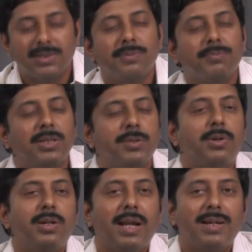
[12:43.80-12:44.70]
much
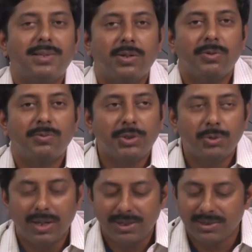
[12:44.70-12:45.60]
more nicer to
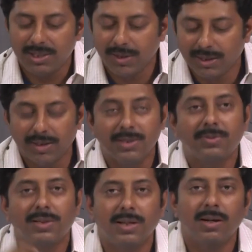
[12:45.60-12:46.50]
visualize these vectors
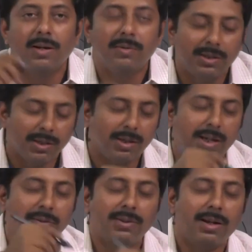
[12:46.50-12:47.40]
with
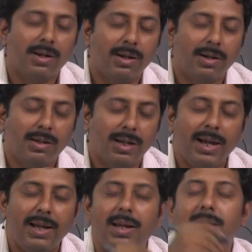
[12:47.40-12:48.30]
a
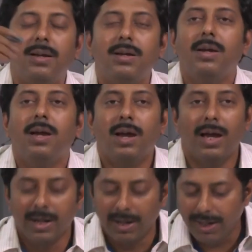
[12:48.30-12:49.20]
tail
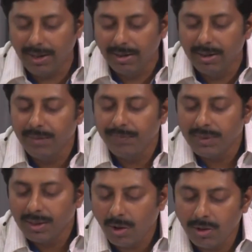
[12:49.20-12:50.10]
and a head,
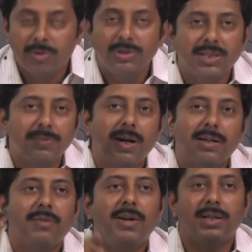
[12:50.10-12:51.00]
or you could just
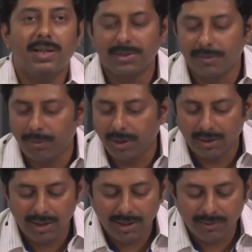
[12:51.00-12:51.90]
mark a vector as a point.
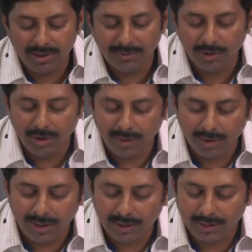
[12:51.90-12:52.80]
Likewise, if you give me a
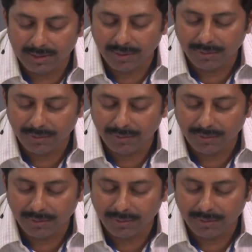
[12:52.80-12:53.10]
vector say